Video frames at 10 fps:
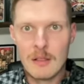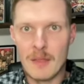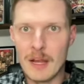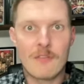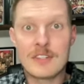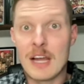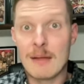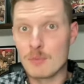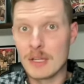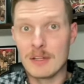they
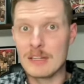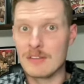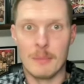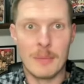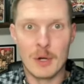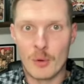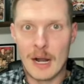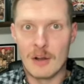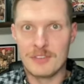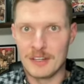oftentimes win leagues in the middle
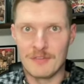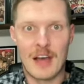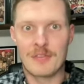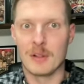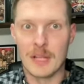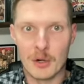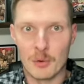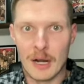rounds, if not the later